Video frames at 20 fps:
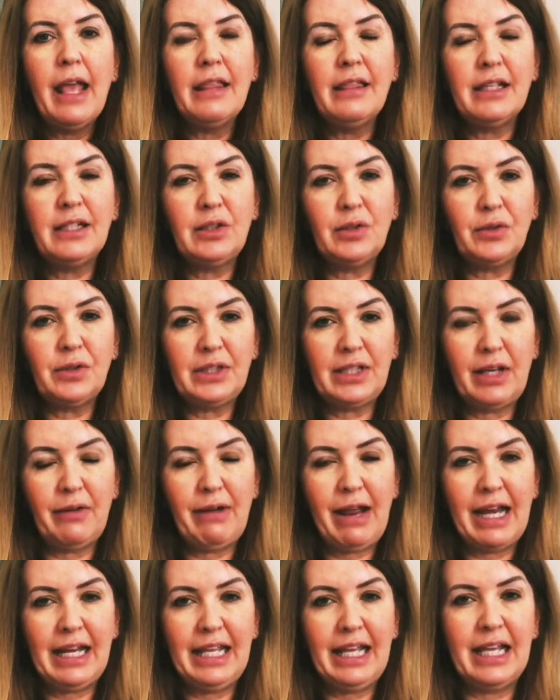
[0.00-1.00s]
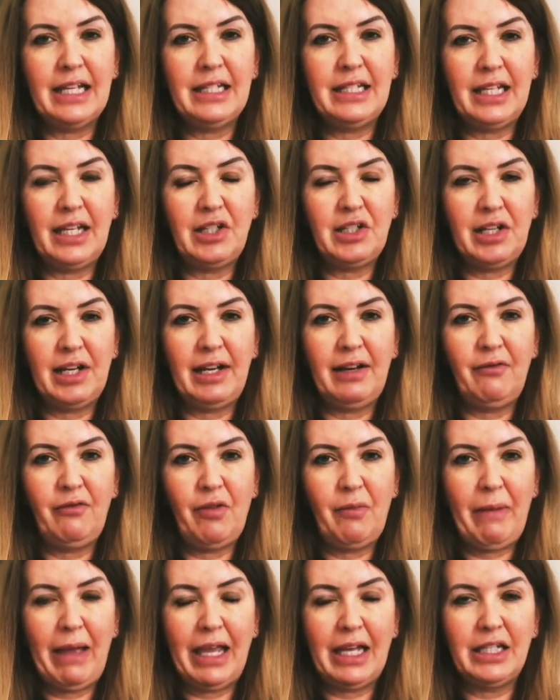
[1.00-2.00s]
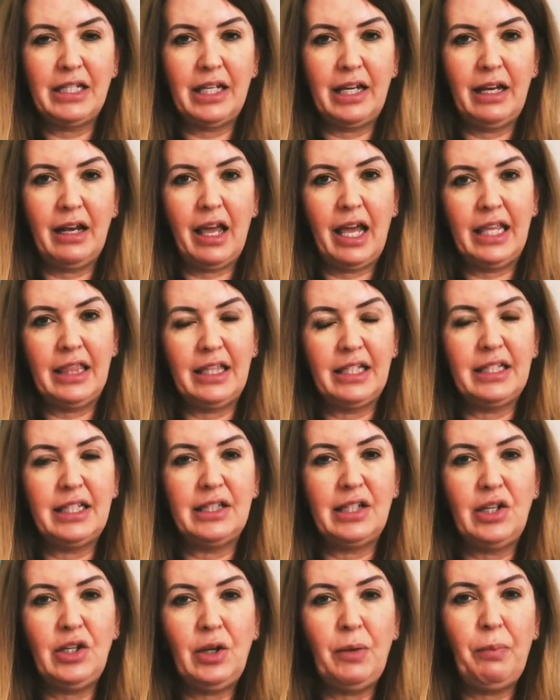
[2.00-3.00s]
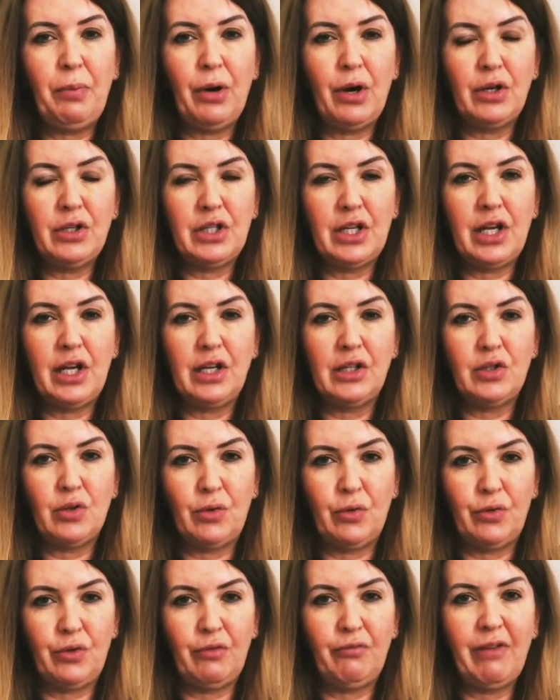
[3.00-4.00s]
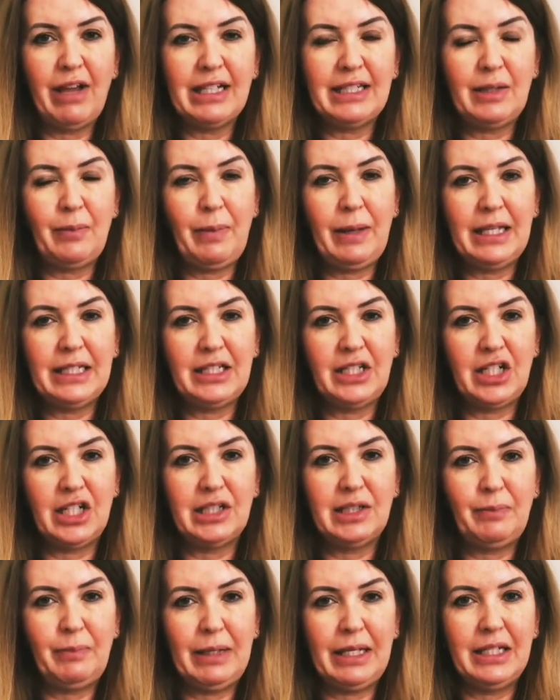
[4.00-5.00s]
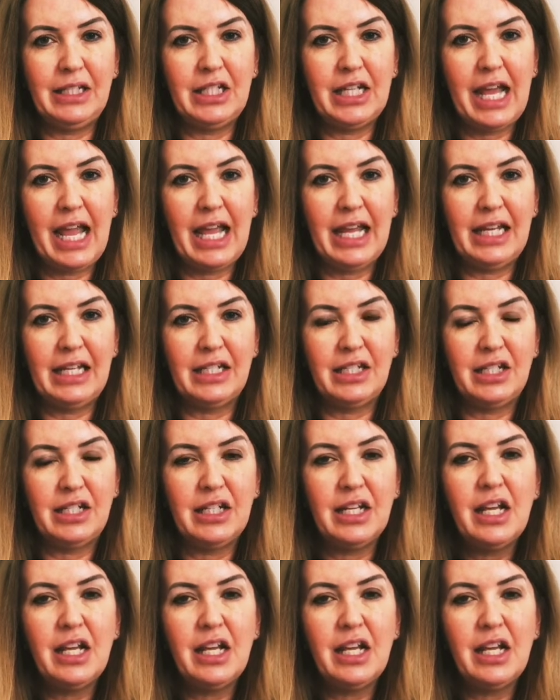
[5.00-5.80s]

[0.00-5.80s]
There's also any additional information like this is a new product or the recipe's just been changed.